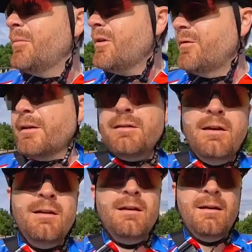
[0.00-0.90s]

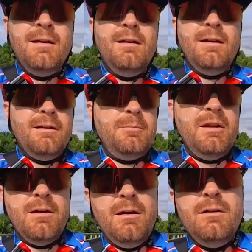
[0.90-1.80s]
Perfect. That's
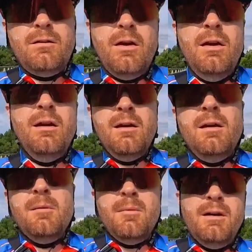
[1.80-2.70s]
because
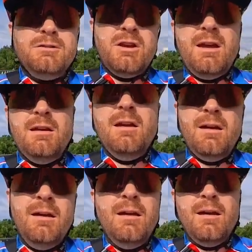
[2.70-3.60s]
my
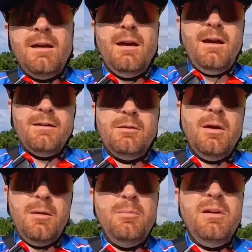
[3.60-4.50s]
chain
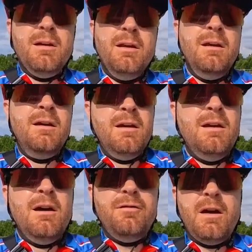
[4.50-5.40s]
has
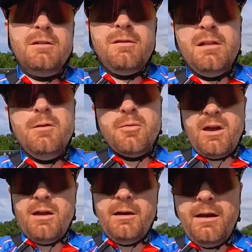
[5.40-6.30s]
been effectively
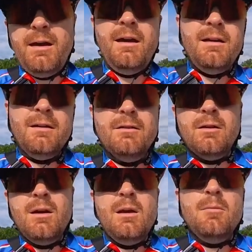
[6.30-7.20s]
lubricated and
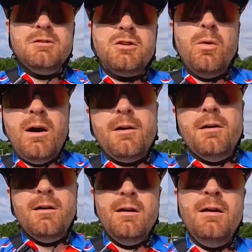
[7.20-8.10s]
is much
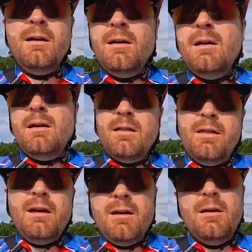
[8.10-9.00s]
quieter
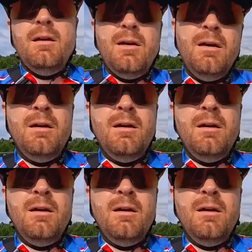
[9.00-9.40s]
than